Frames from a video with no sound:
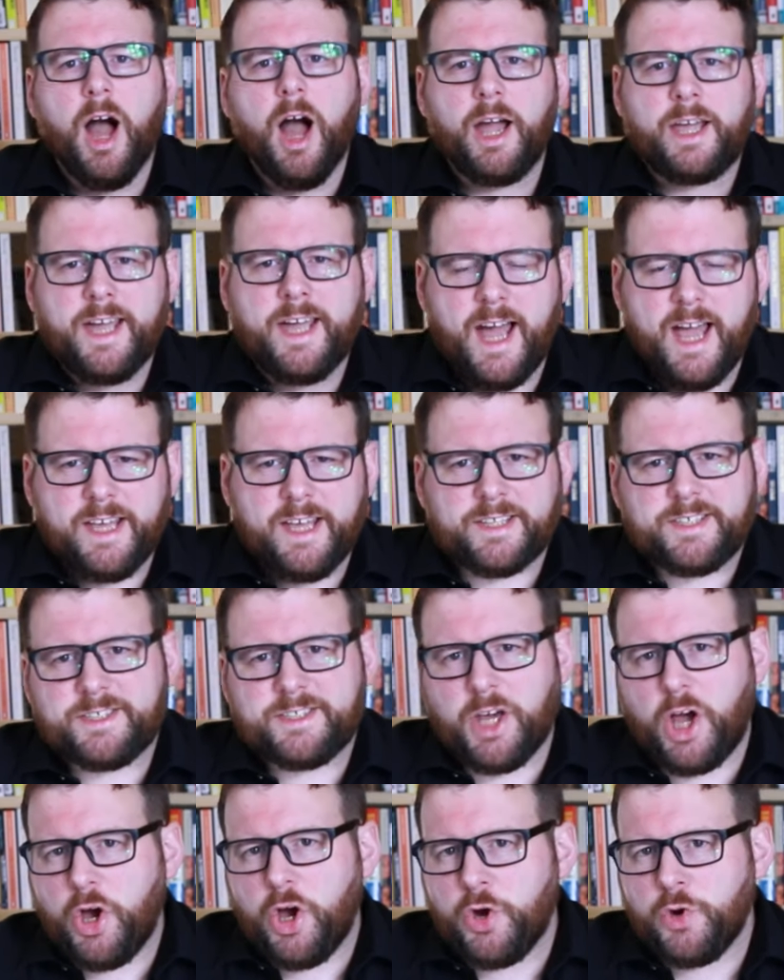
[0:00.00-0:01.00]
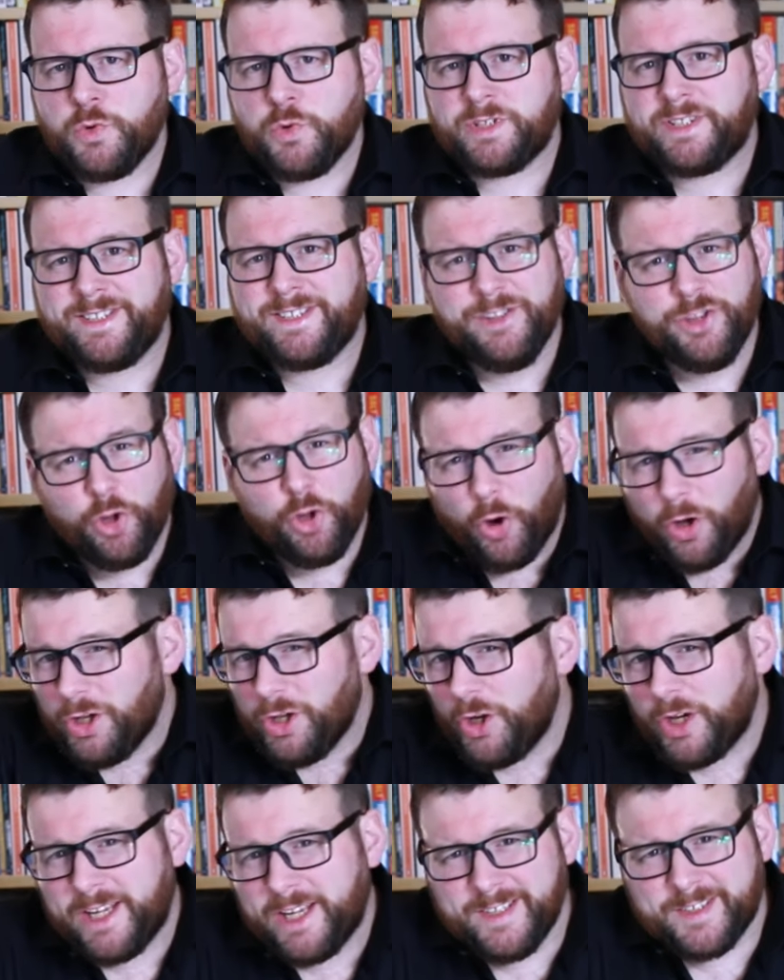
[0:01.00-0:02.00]
Okay, so not
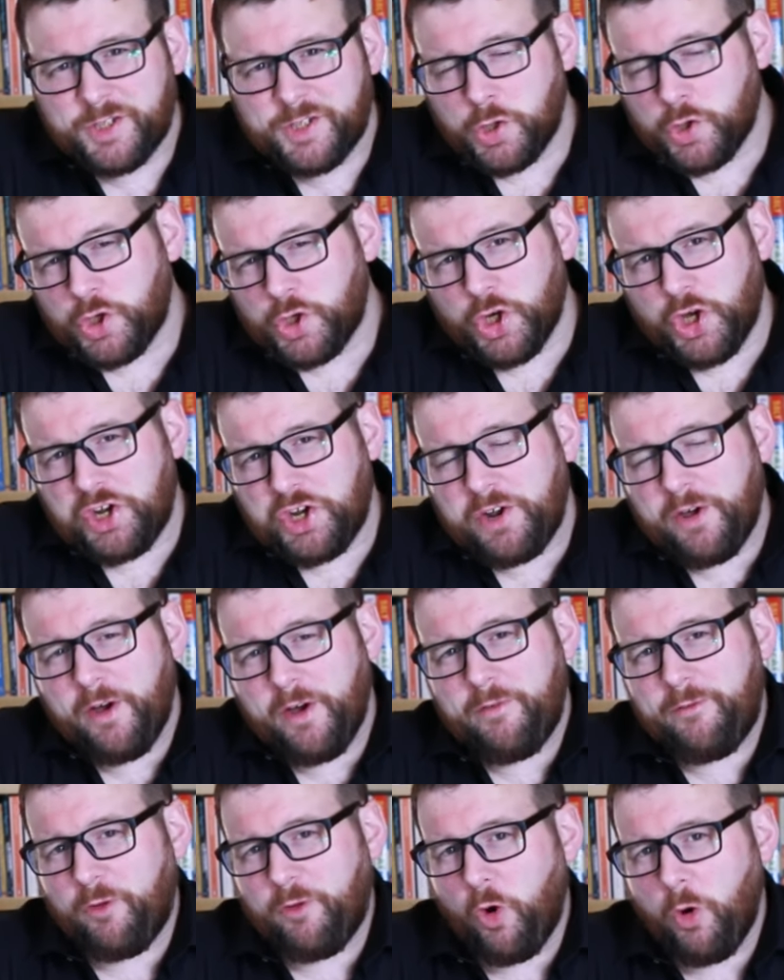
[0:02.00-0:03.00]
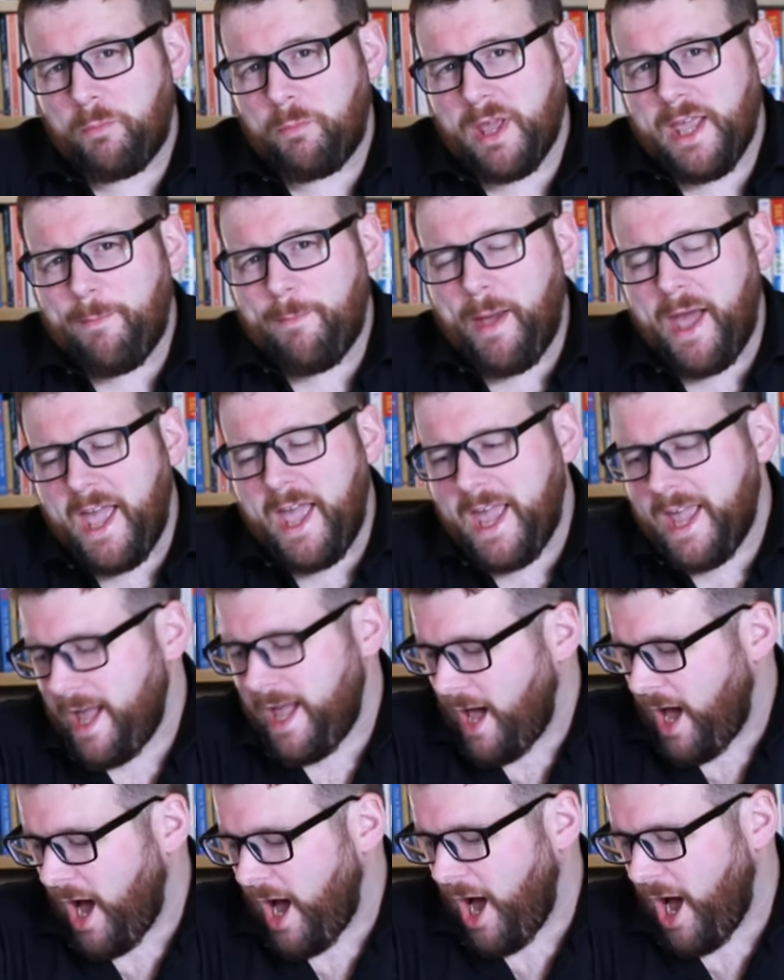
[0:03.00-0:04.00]
looking too good for
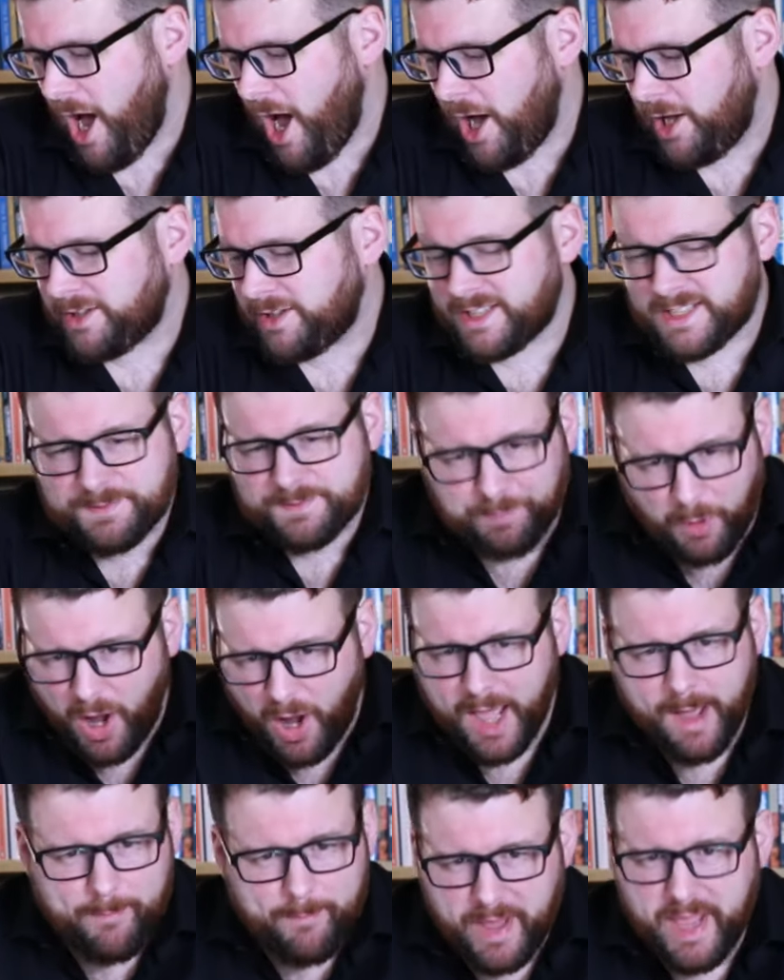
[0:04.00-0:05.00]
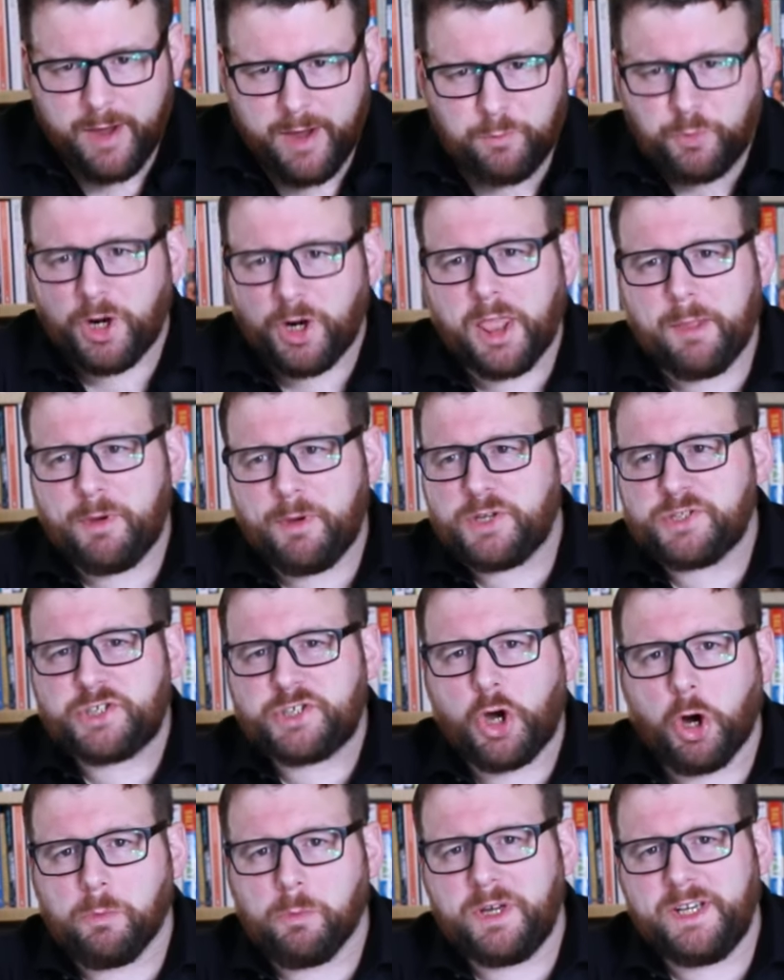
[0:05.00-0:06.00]
BP, uh, despite being one of the
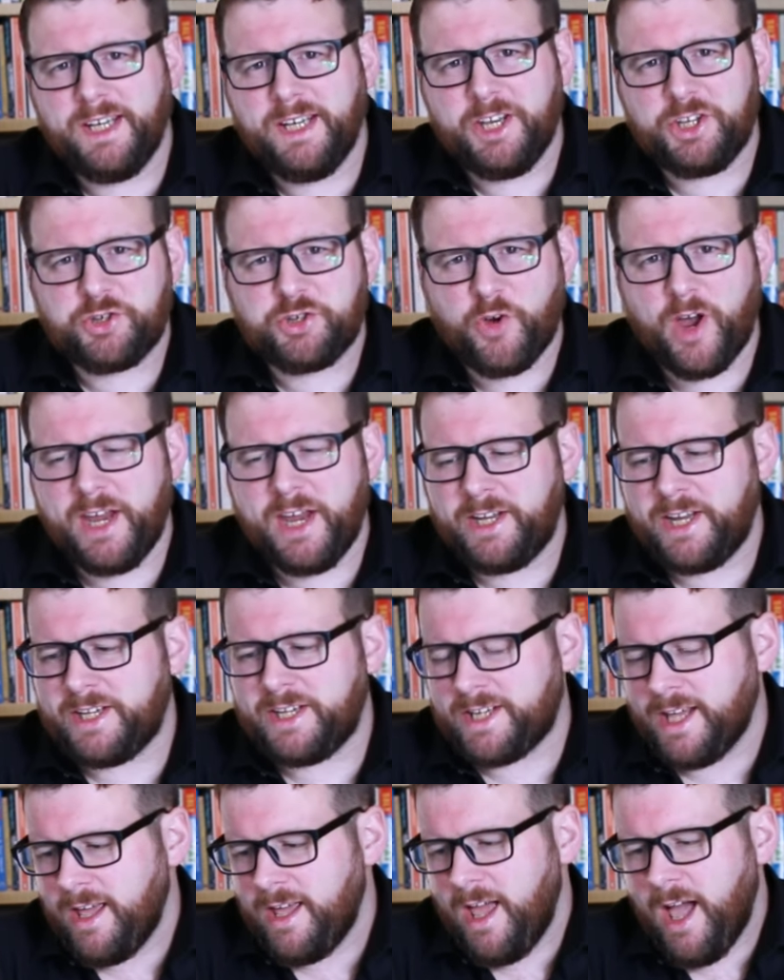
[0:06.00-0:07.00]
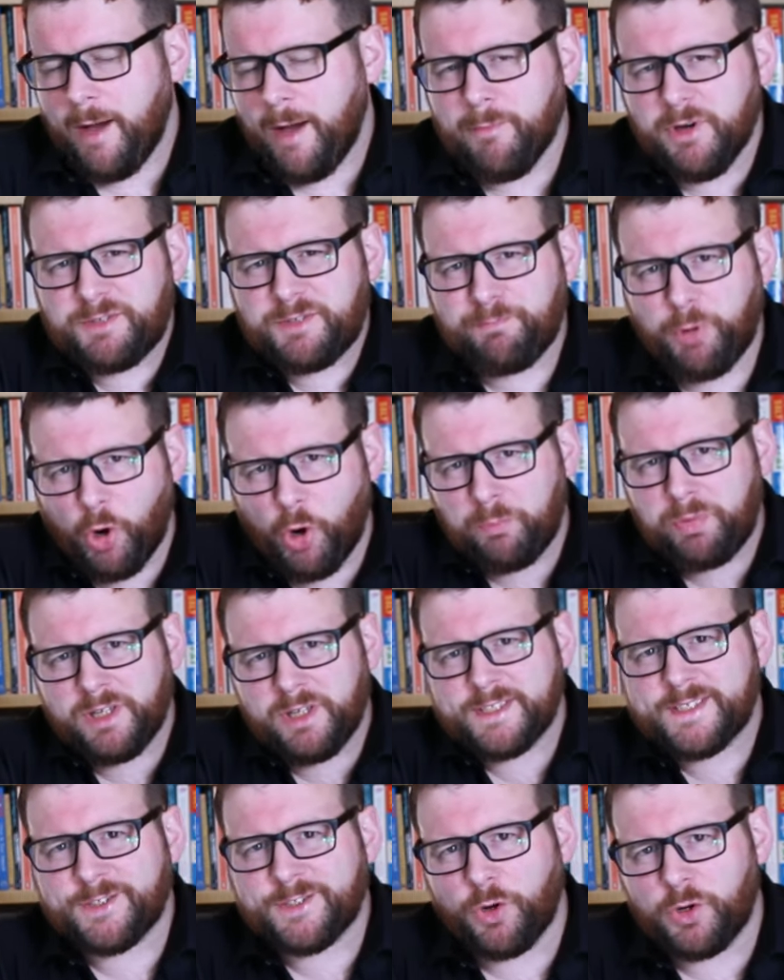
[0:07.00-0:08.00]
most commonly traded and most
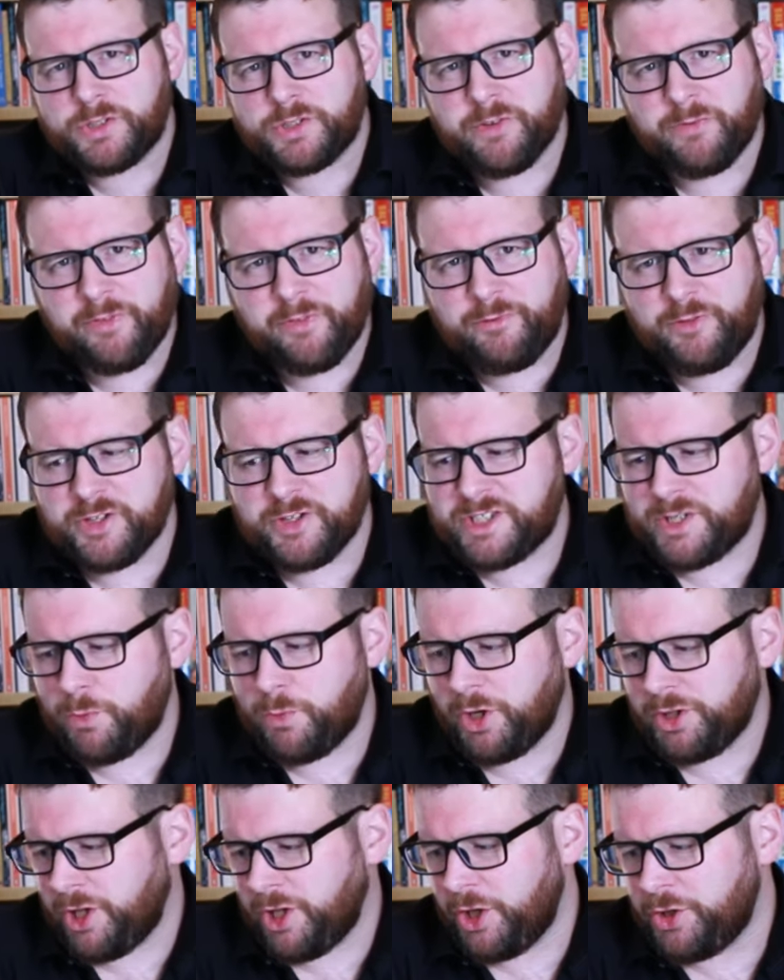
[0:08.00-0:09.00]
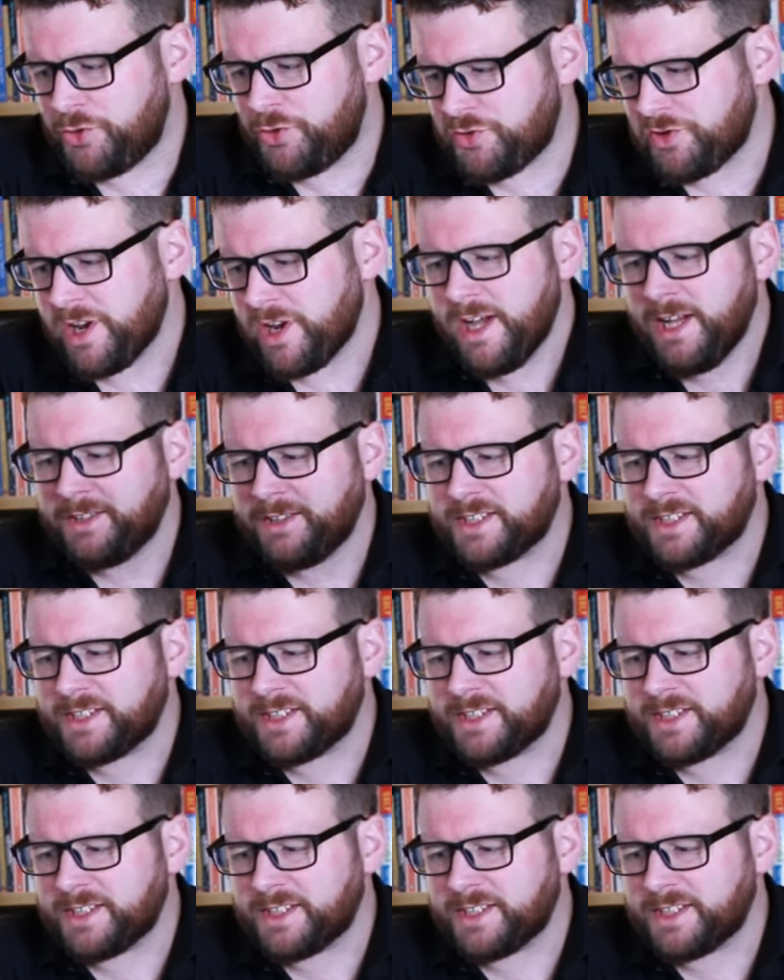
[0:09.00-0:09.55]
popular stocks of the FTSE 100,